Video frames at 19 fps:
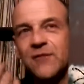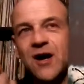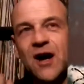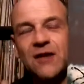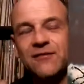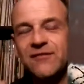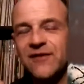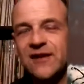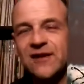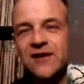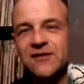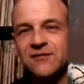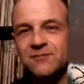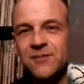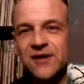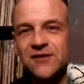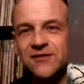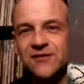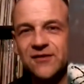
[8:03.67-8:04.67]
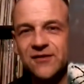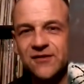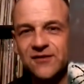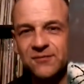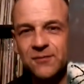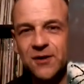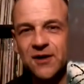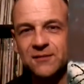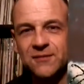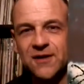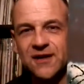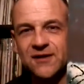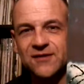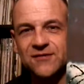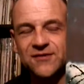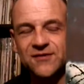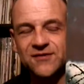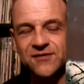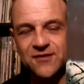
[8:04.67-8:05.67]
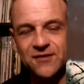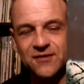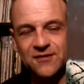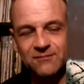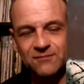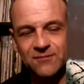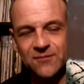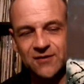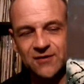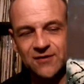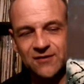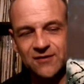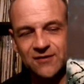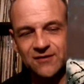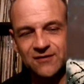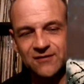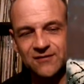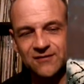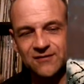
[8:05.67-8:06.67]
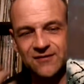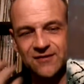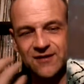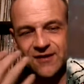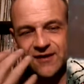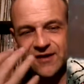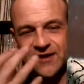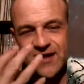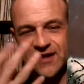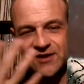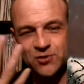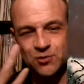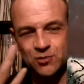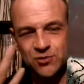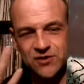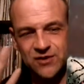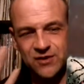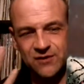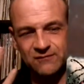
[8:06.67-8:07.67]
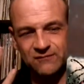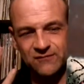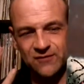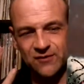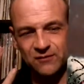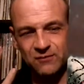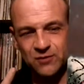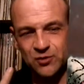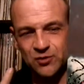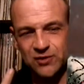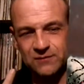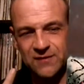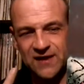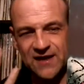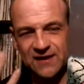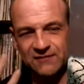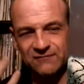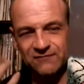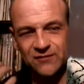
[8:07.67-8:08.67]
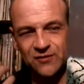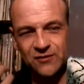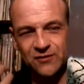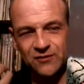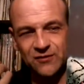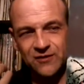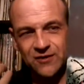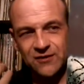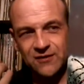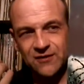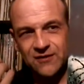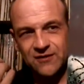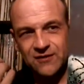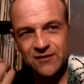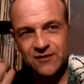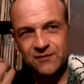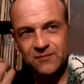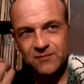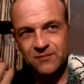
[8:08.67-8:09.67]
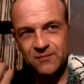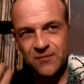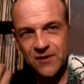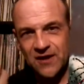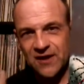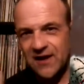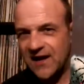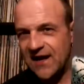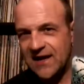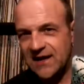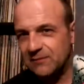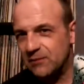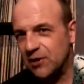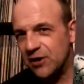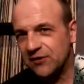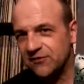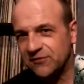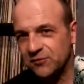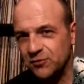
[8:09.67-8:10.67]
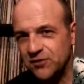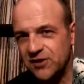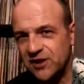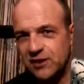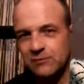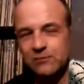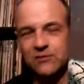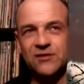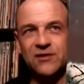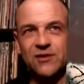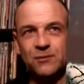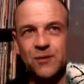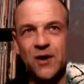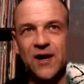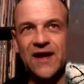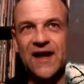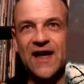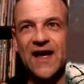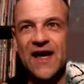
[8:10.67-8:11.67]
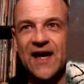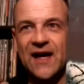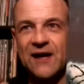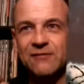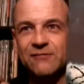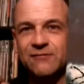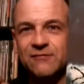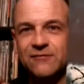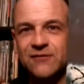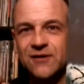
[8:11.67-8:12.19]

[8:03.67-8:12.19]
I think it's basically the Spider-Man is just a catch-all term for the boogeyman, for any personal demon you might have.